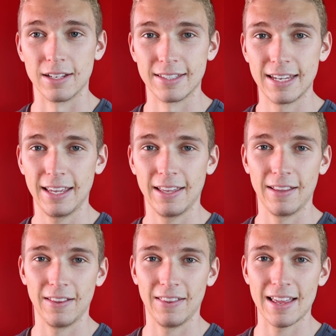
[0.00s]

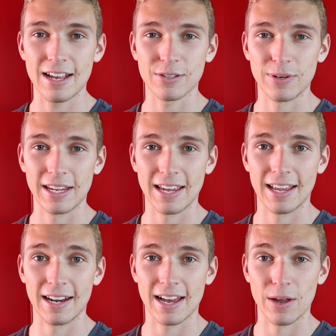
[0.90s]
until last
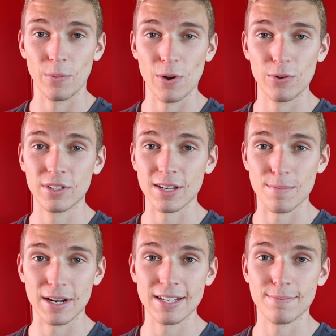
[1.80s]
weekend I rode
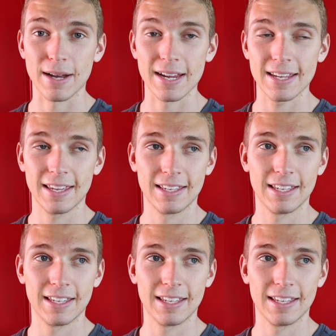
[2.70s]
somebody's bike